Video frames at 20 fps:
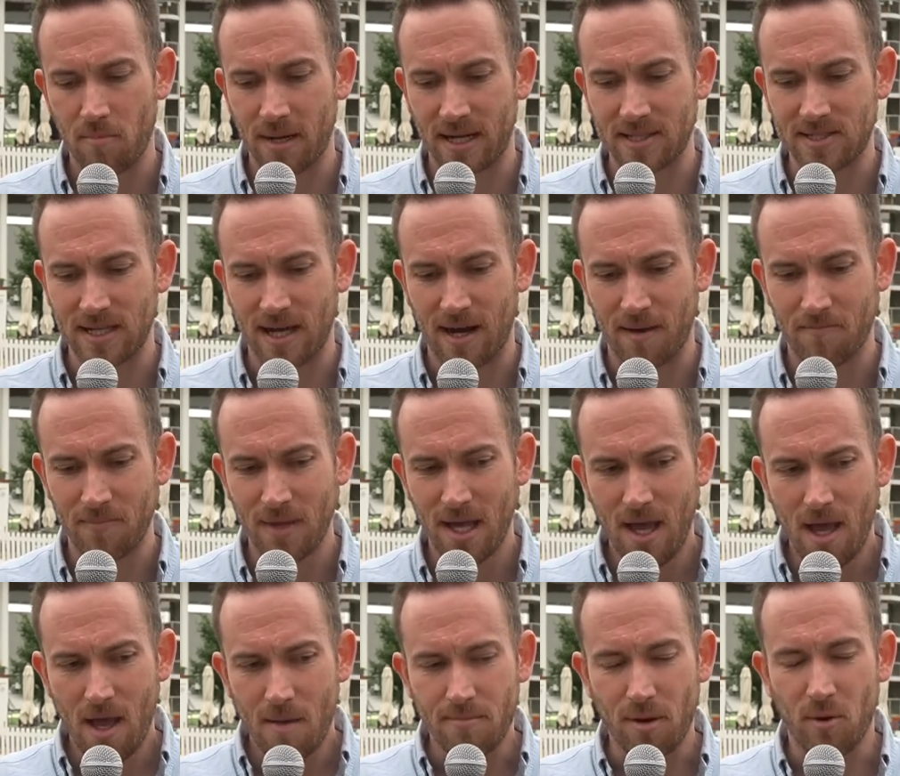But
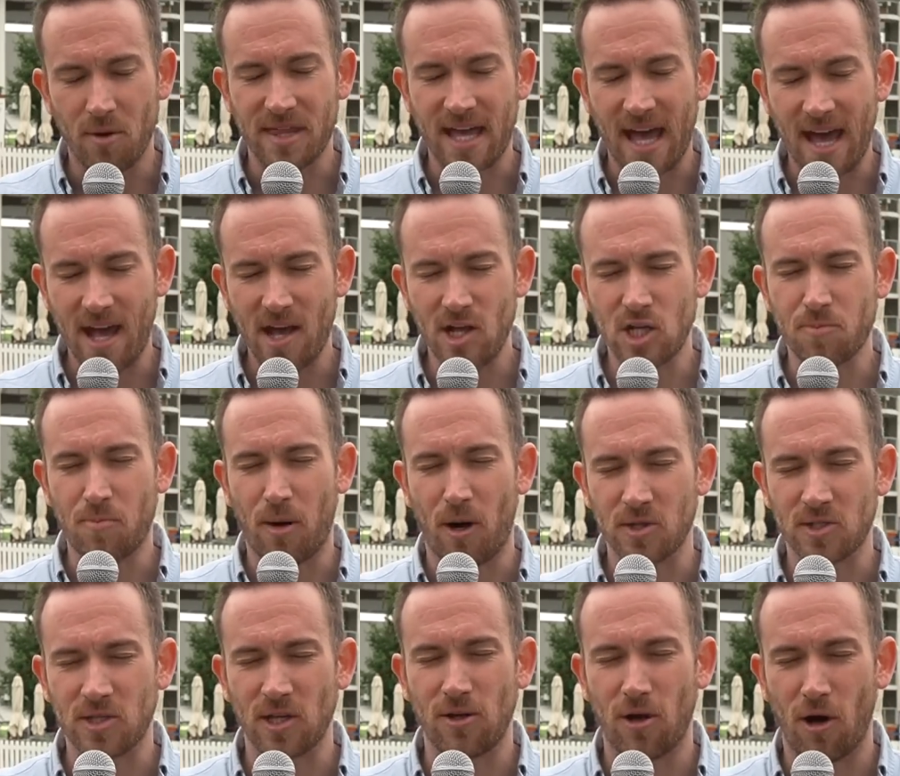with ANGE
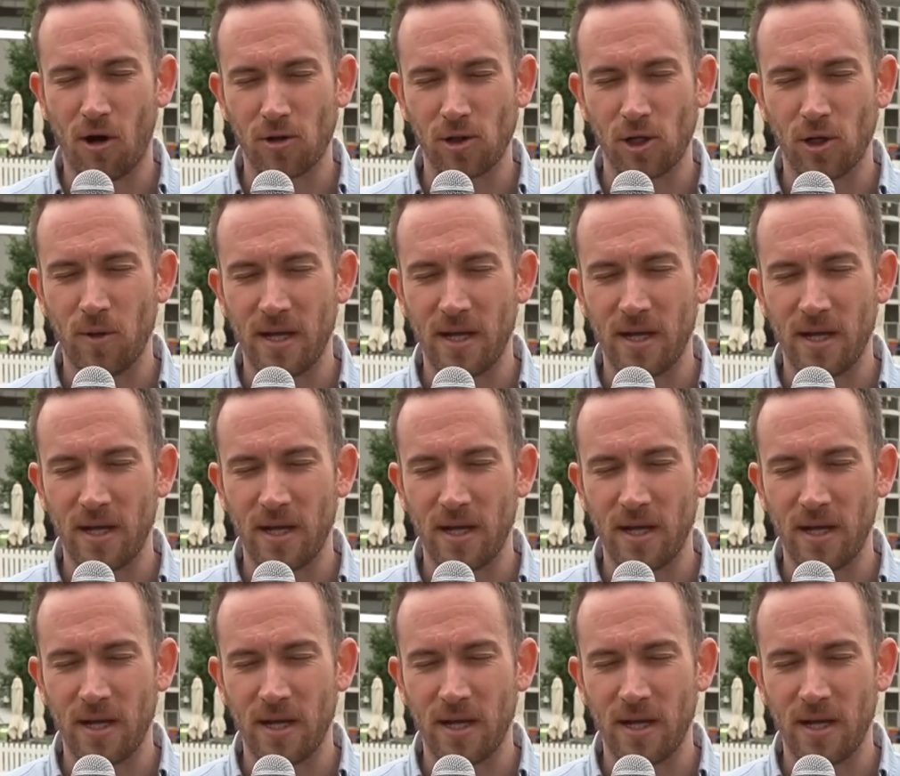POSTECOGLOU